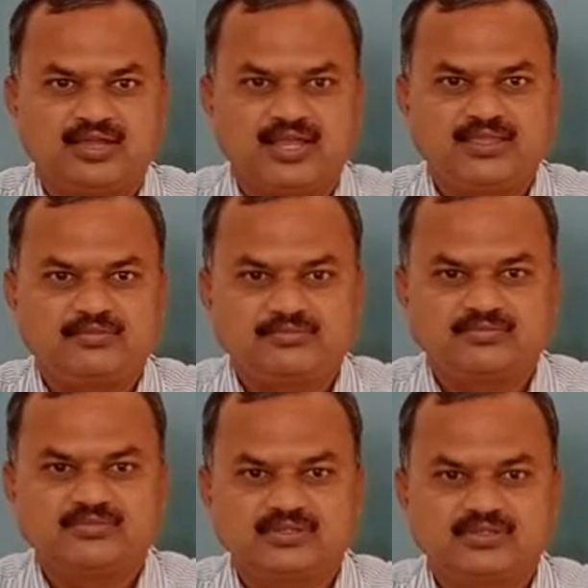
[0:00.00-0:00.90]
I
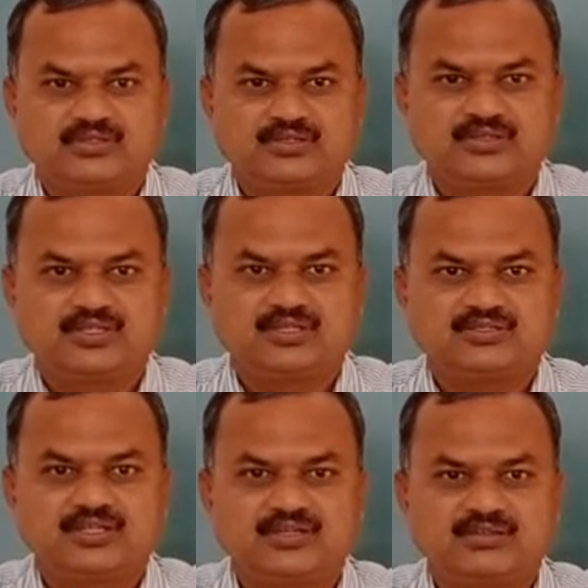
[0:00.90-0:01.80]
am
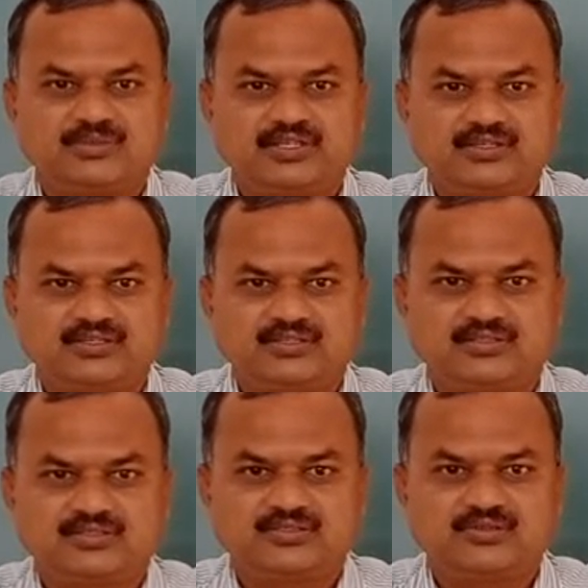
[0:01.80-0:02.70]

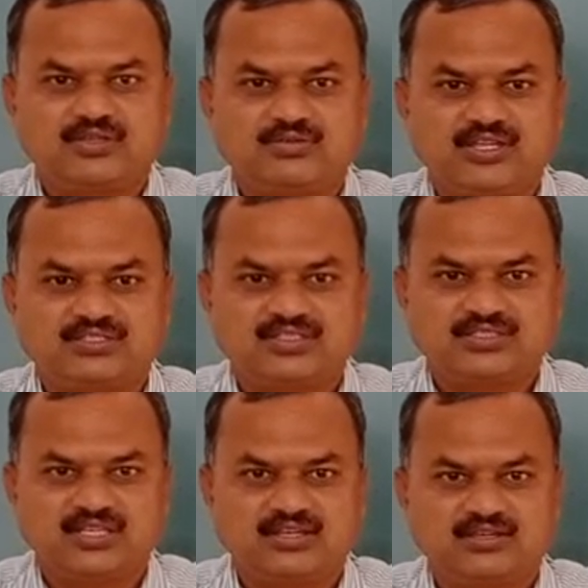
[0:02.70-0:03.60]
Junior College
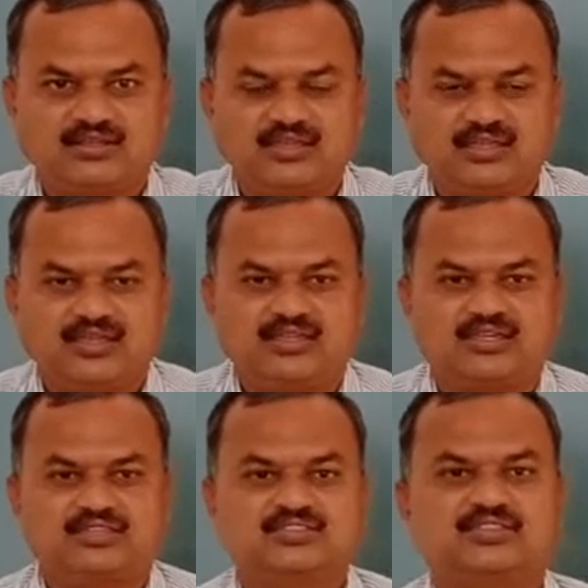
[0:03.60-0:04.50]
teacher,
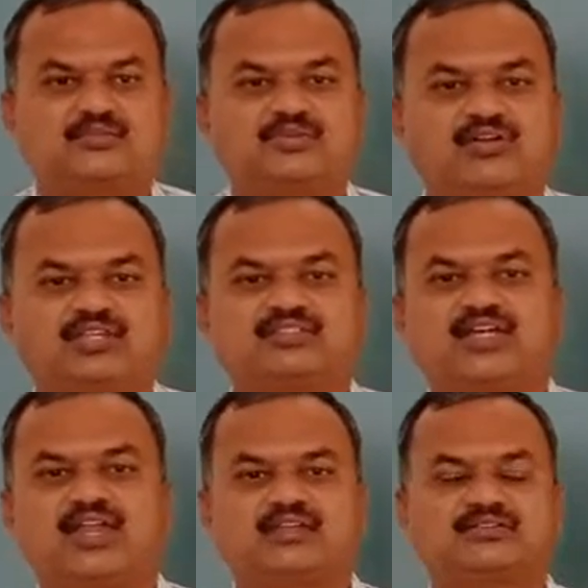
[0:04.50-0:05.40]
SGM College
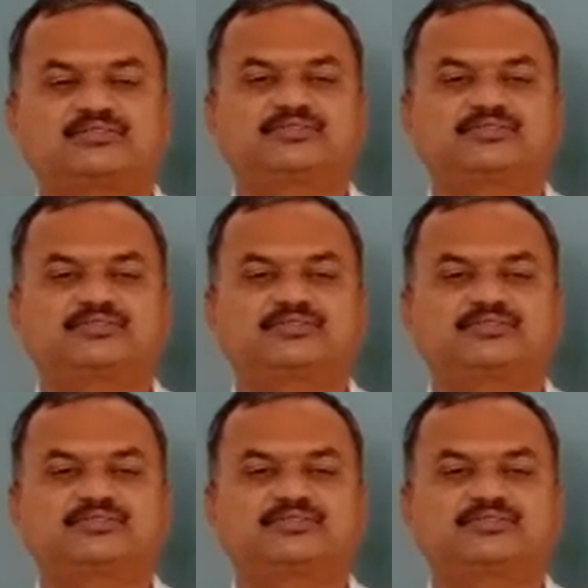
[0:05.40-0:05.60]
Karad.